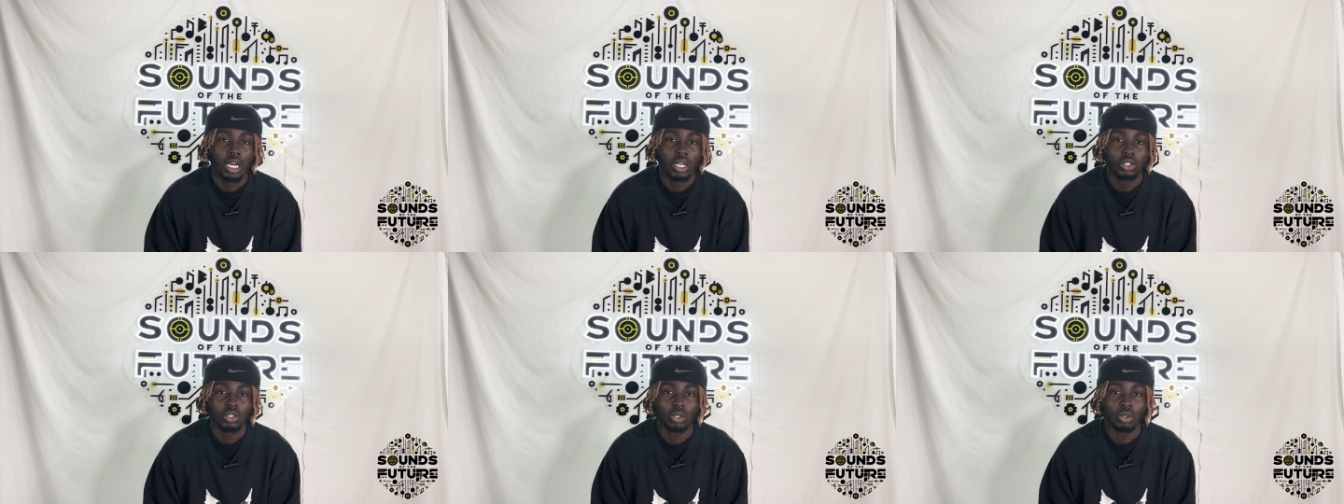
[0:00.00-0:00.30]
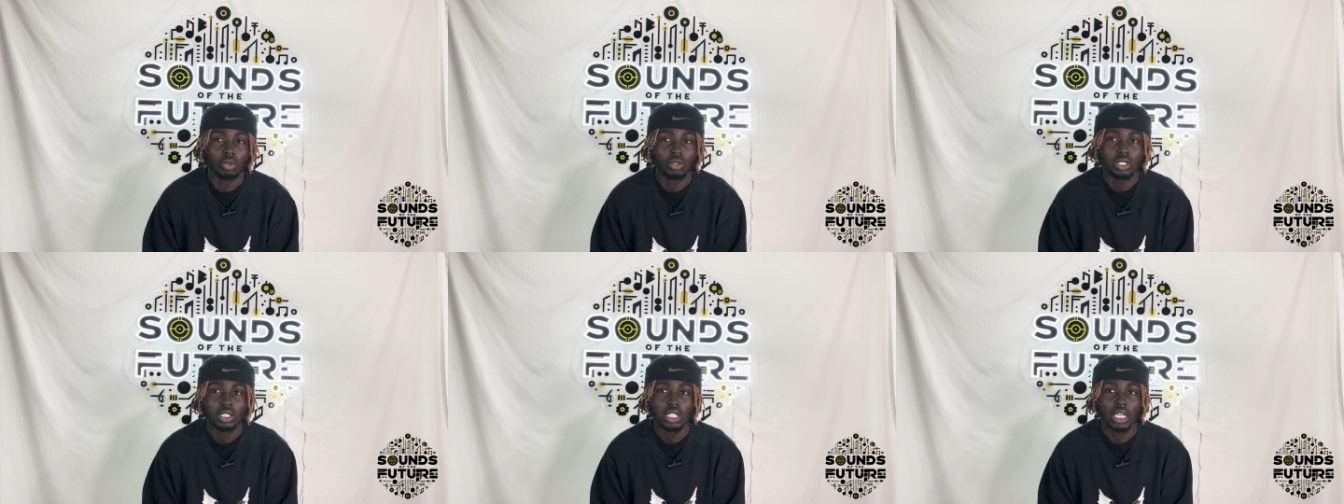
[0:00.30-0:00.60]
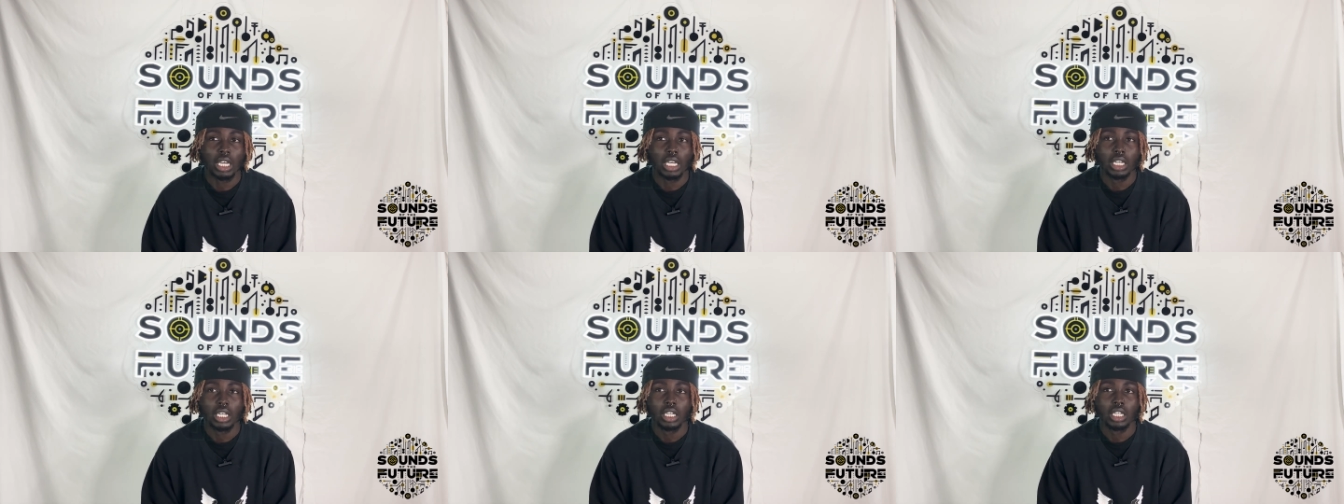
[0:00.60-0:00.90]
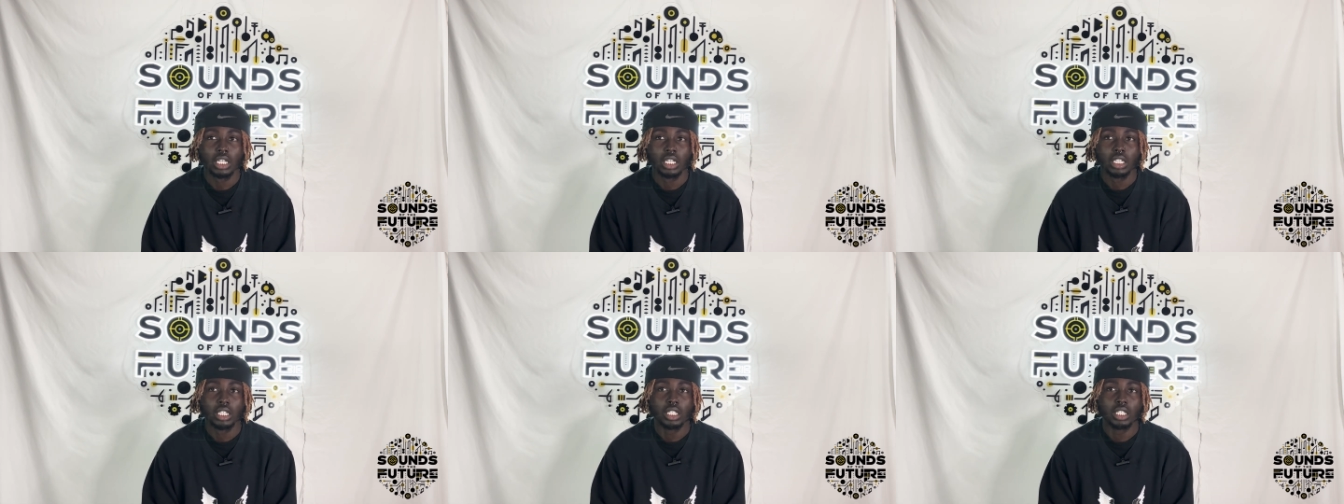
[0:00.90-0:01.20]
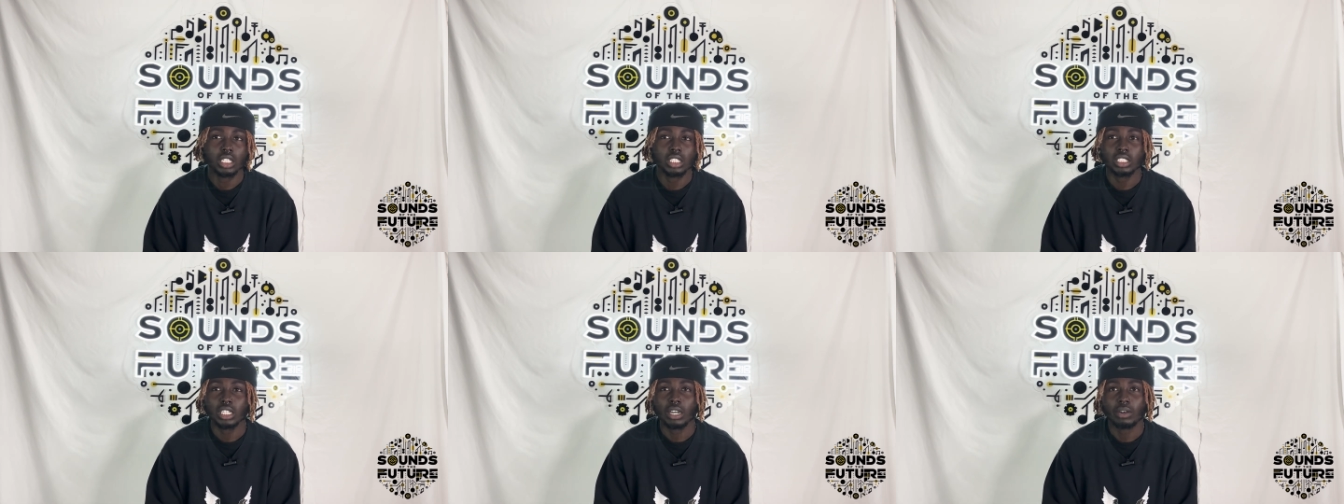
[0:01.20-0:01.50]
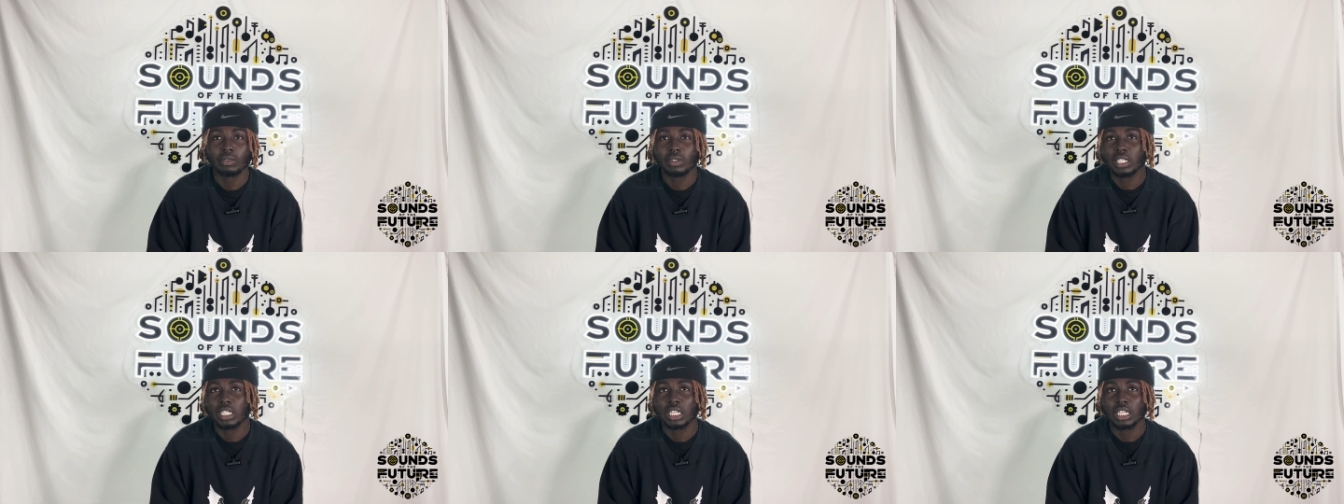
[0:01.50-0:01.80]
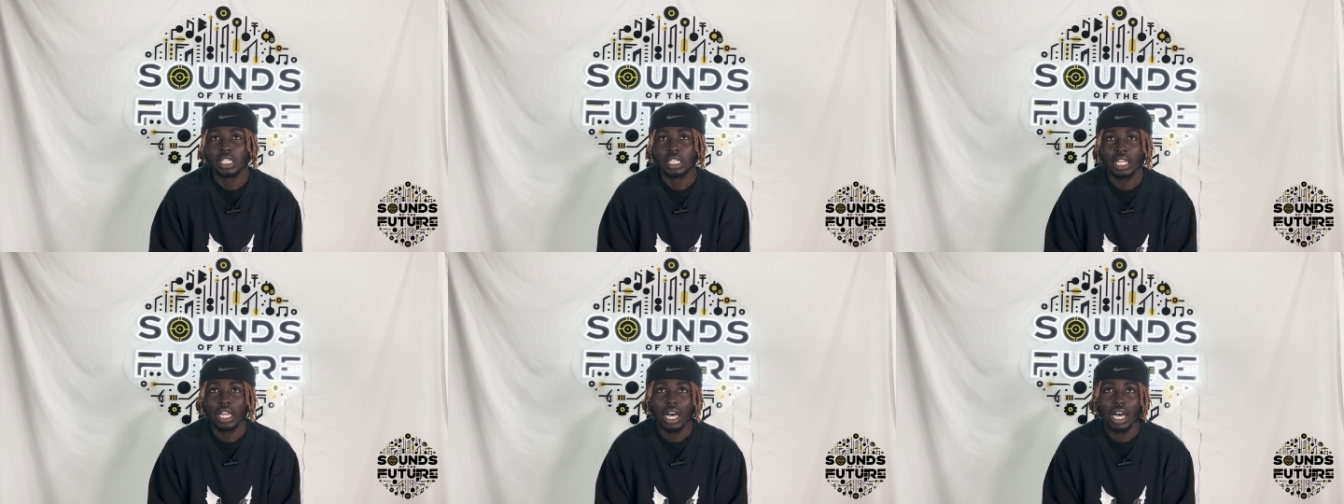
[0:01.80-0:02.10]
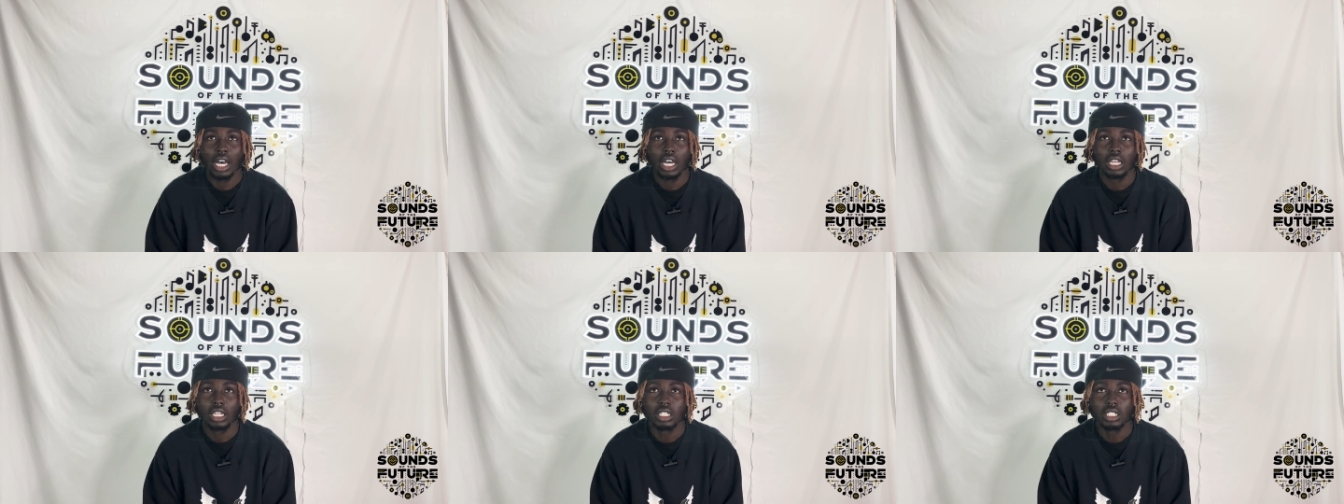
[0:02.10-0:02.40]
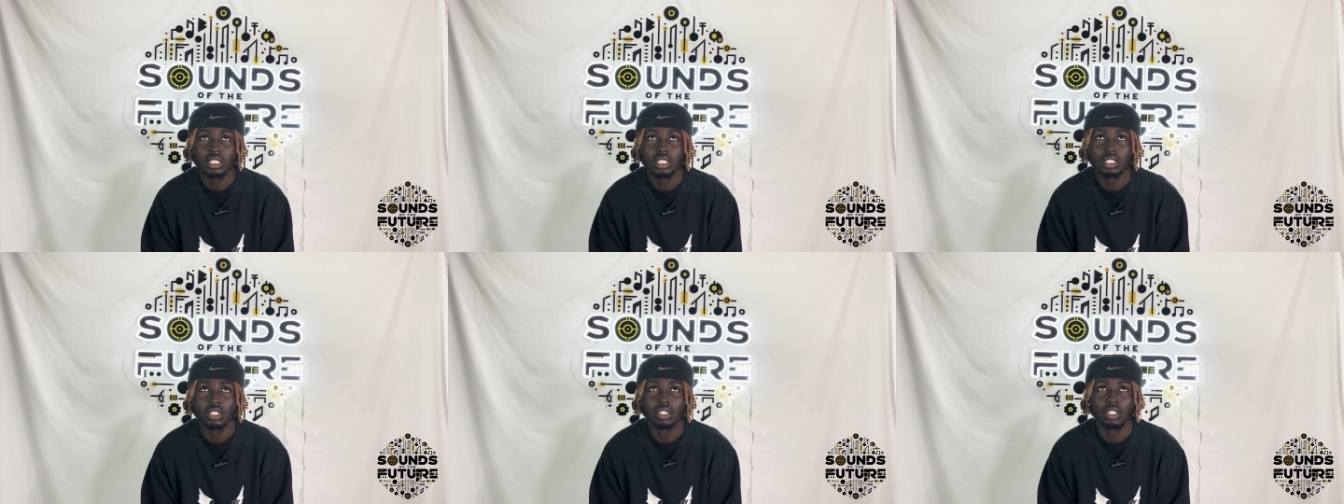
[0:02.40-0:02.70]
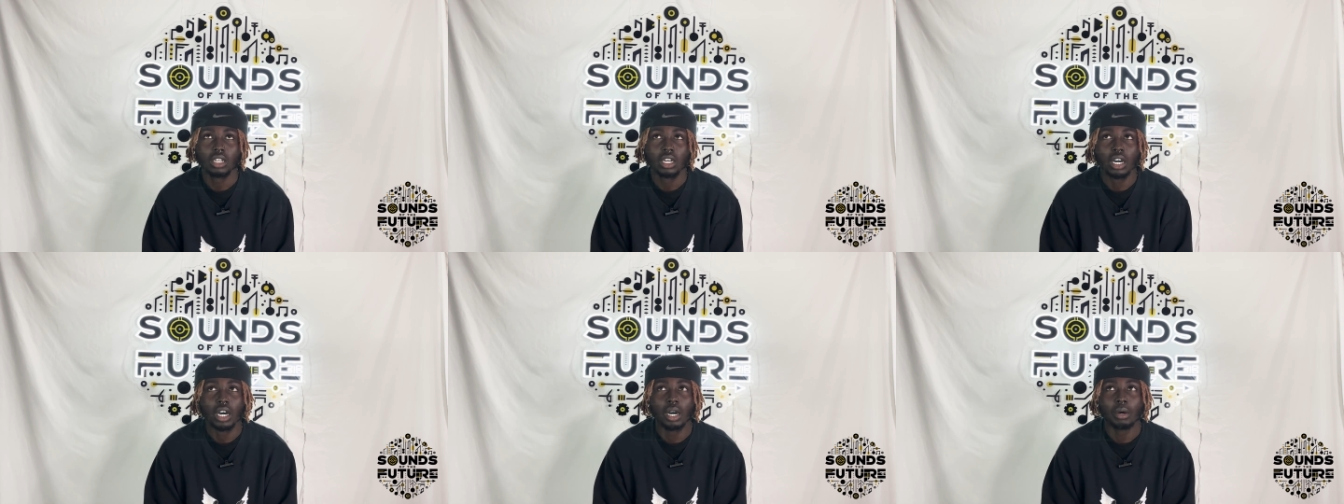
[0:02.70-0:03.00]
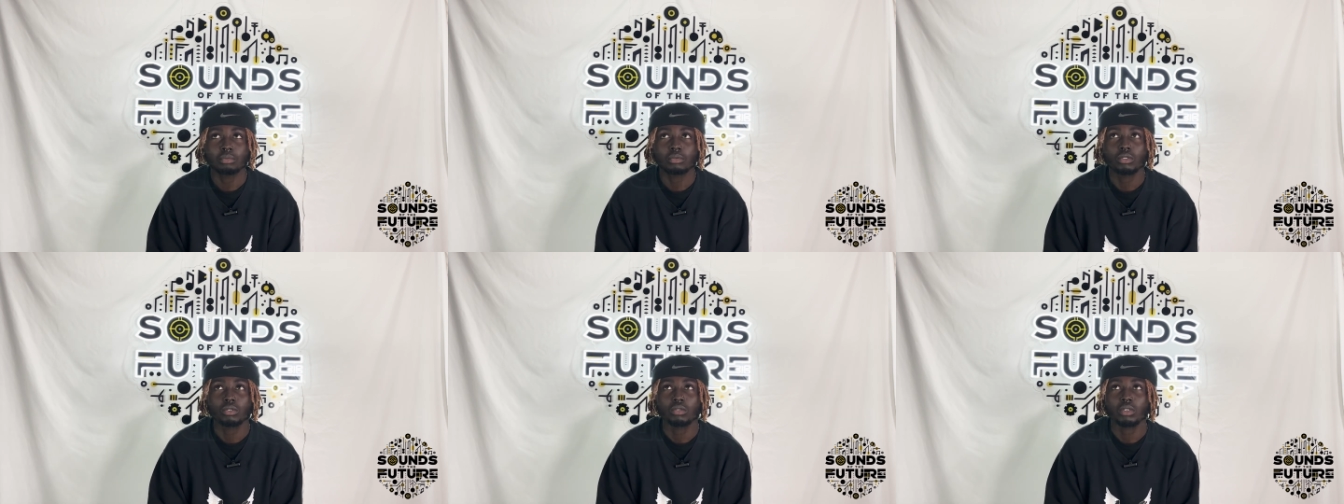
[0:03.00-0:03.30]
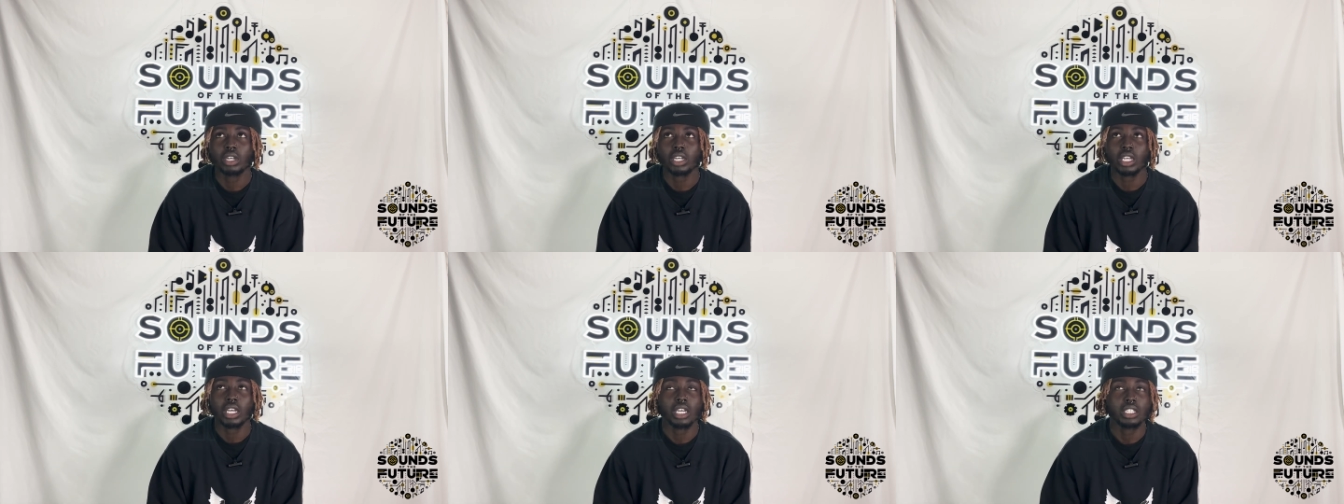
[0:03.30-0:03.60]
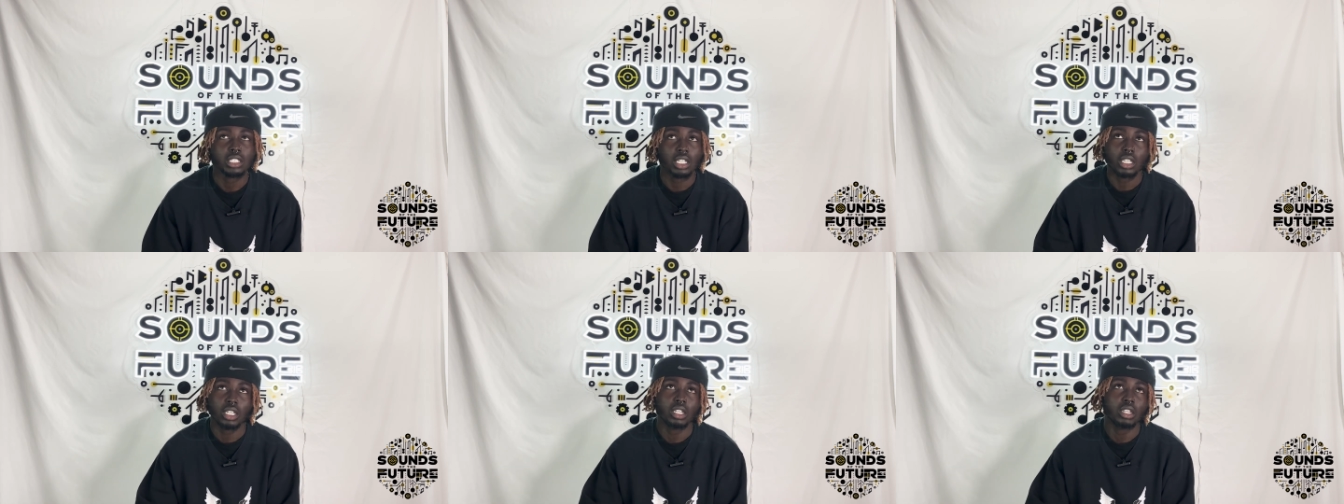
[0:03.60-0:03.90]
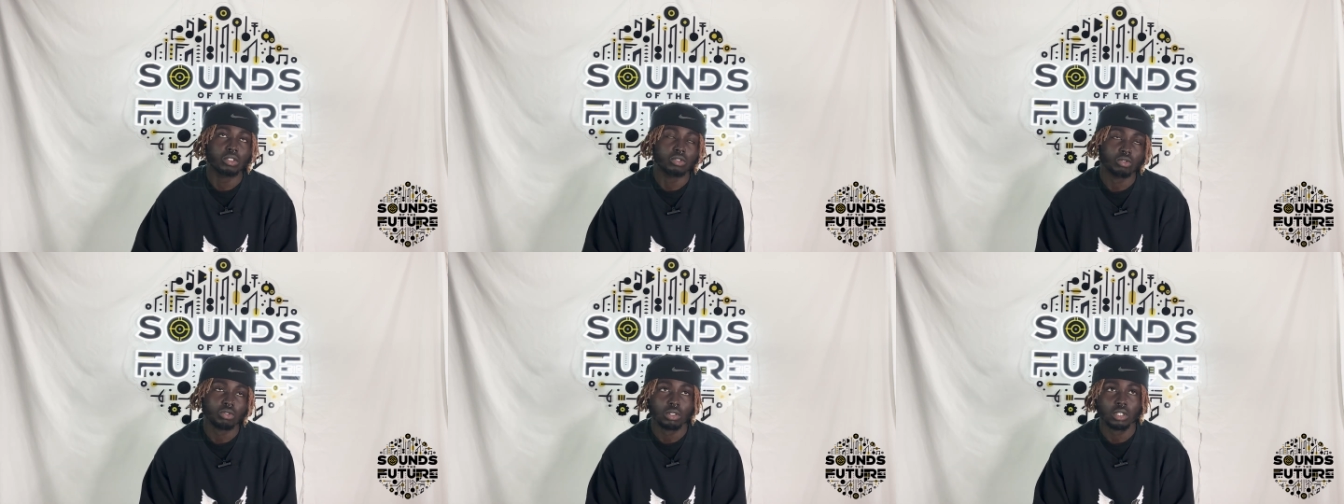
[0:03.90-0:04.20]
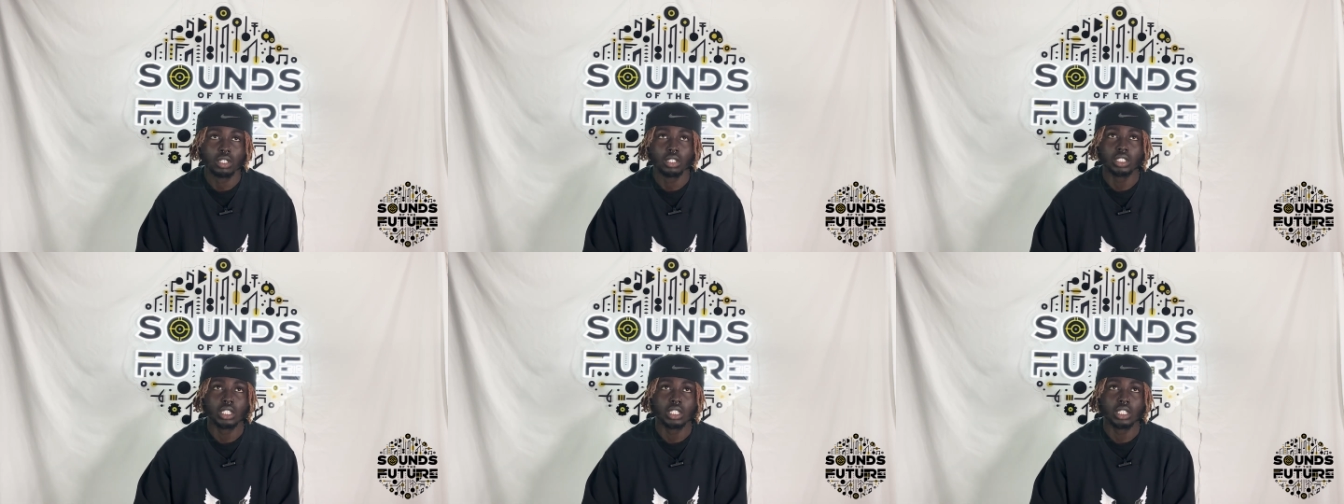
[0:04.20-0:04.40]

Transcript: So it's like there's not really a lot to look up to, I guess, other than Jordan.